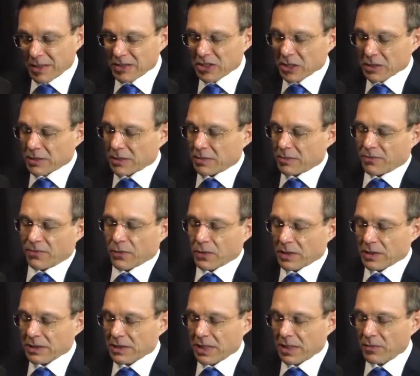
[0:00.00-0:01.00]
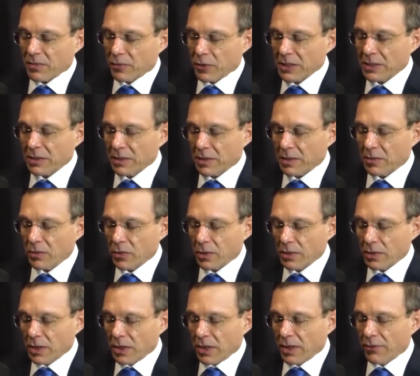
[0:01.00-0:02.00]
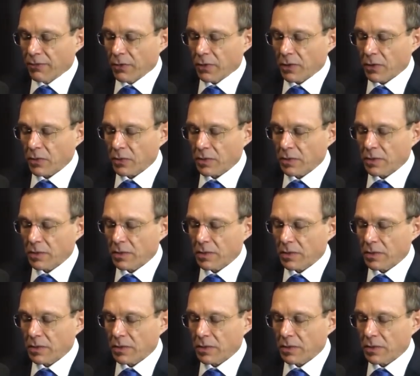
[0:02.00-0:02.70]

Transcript: Just for the same reason that if you're not